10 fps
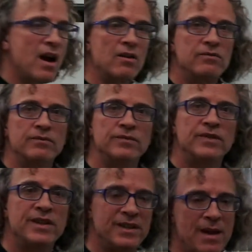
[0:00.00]
are.
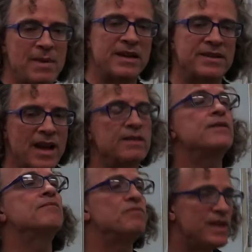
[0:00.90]
Does that make
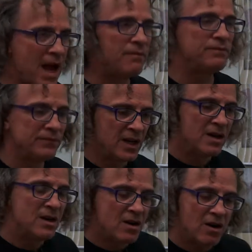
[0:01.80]
sense? Yep.
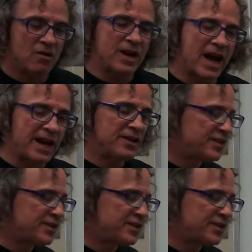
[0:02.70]
Okay,